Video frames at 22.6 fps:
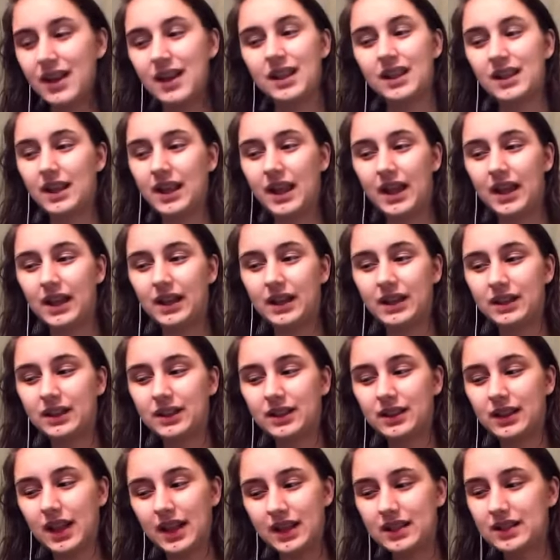Like,
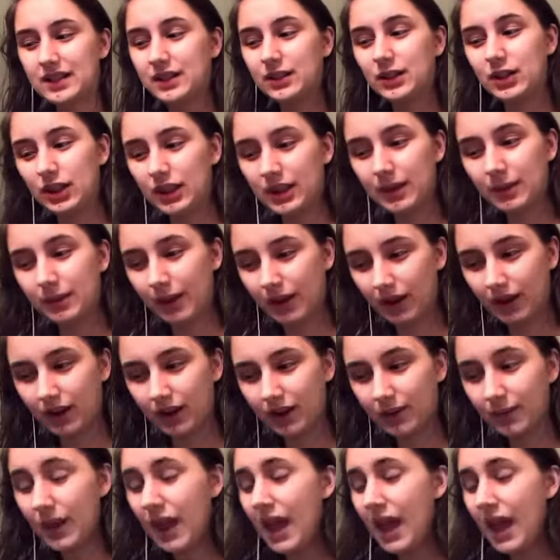that's the good thing about her.